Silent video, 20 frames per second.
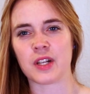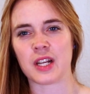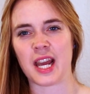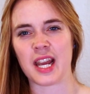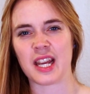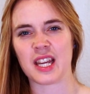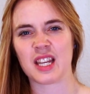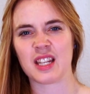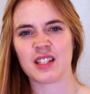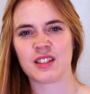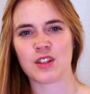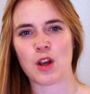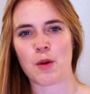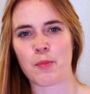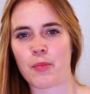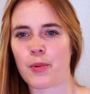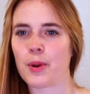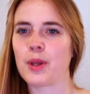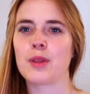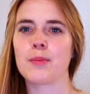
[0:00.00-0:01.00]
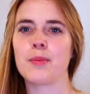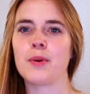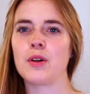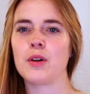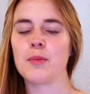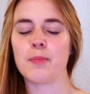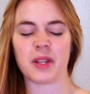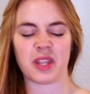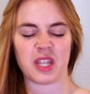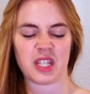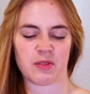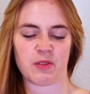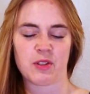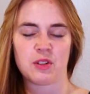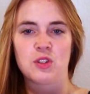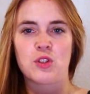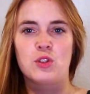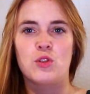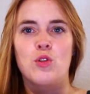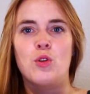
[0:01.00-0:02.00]
and like not breathable, but this one
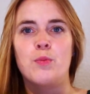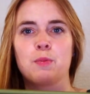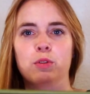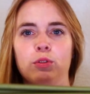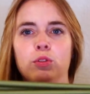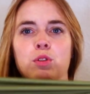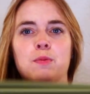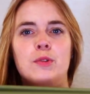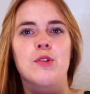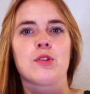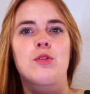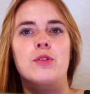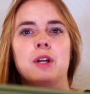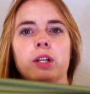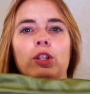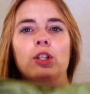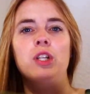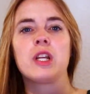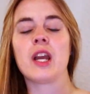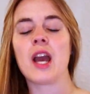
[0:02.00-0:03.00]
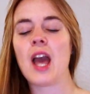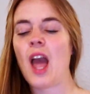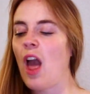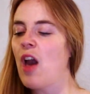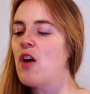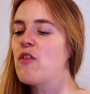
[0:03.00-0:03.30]
is super, super stretchy,